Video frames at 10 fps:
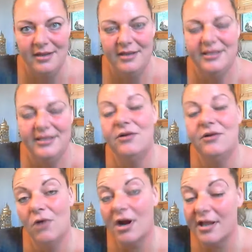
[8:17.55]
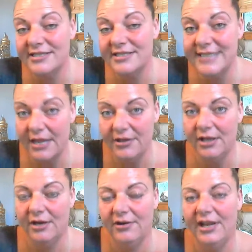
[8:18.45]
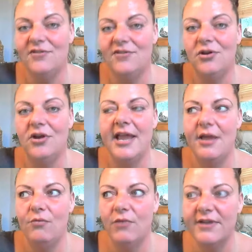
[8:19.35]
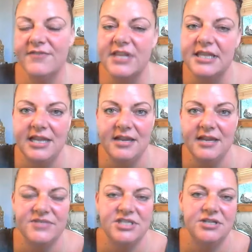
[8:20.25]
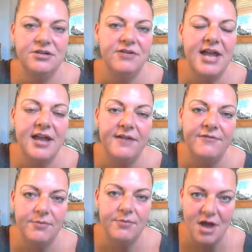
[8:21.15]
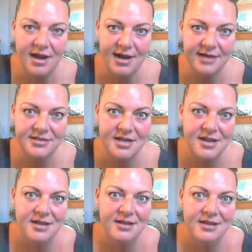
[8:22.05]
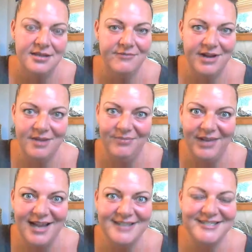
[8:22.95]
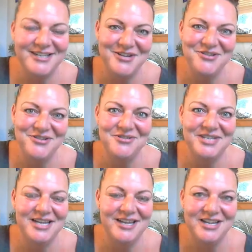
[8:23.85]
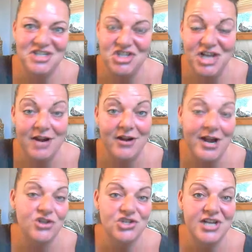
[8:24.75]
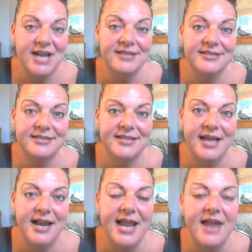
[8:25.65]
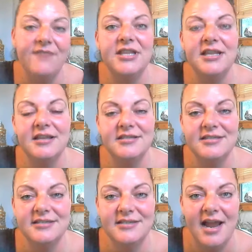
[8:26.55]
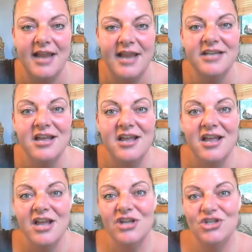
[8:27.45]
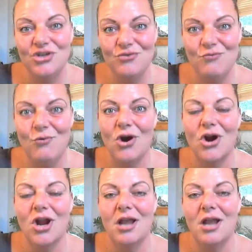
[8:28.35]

They don't work on a cellular level. And one of the themes to every product that we are blessed to use and share here in Jeunesse is that everything is designed to work